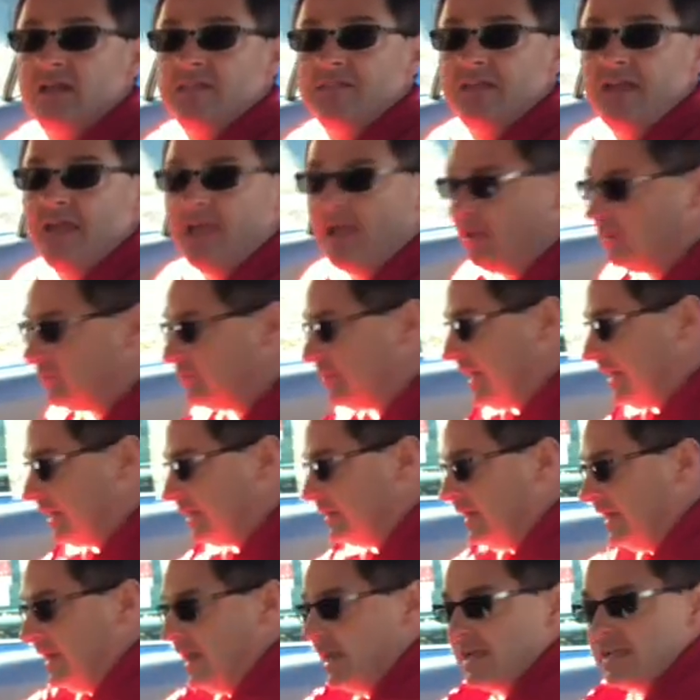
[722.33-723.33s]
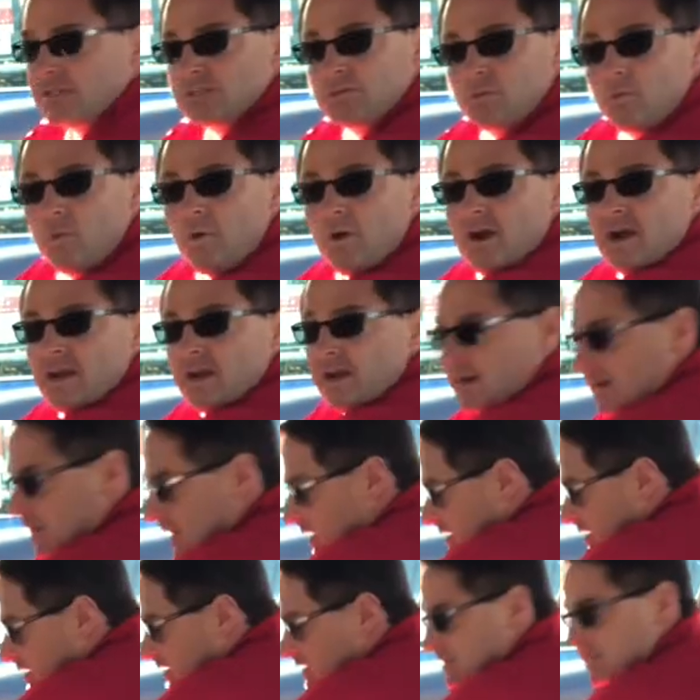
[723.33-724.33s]
The L model, it has one
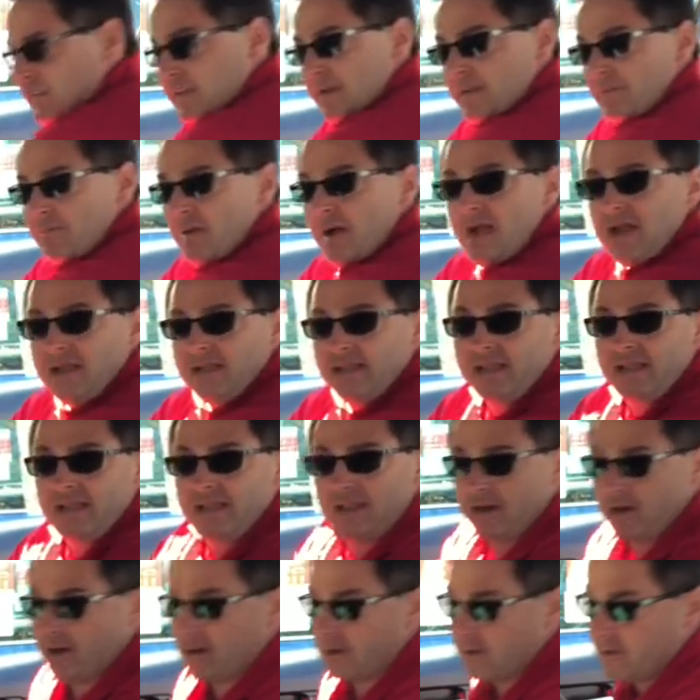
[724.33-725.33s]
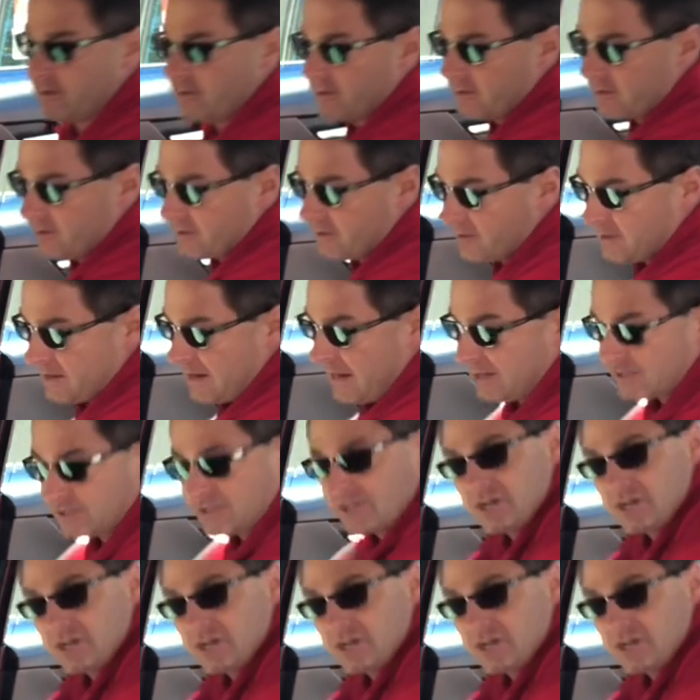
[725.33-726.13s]
seat pocket here, not